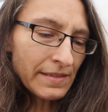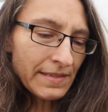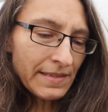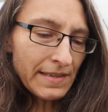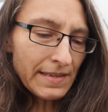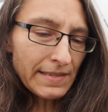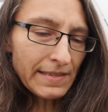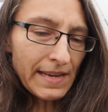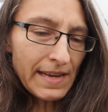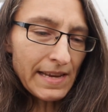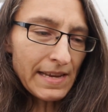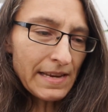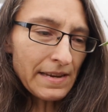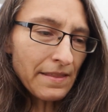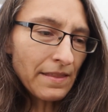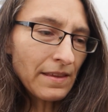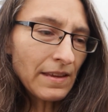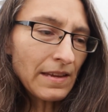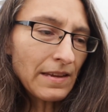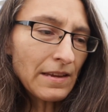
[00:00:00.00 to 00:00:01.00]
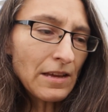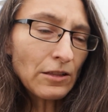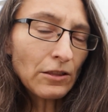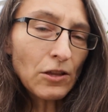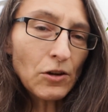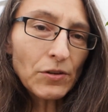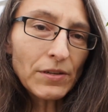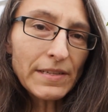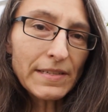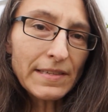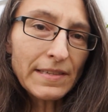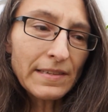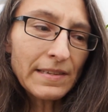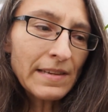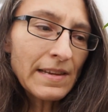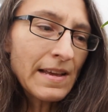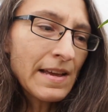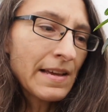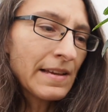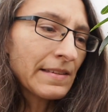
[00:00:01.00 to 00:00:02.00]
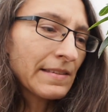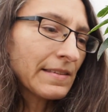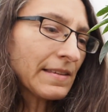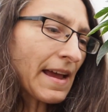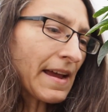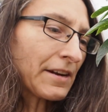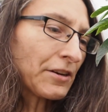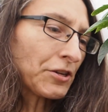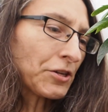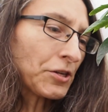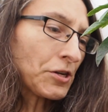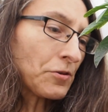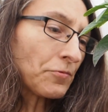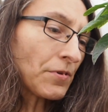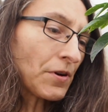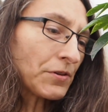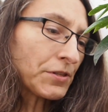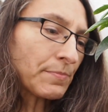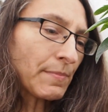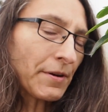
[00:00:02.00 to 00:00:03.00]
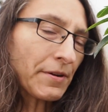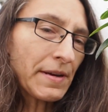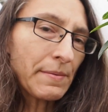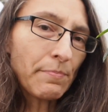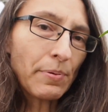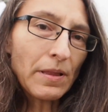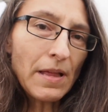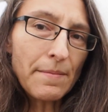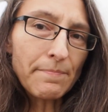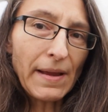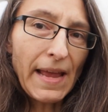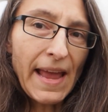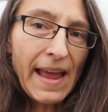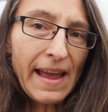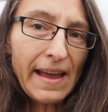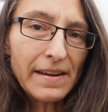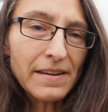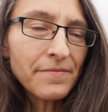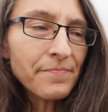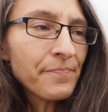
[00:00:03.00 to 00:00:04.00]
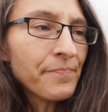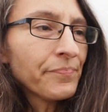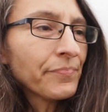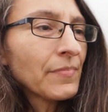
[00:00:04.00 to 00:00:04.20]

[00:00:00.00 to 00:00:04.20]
This is in the Locust Cider Rosemary Plum can.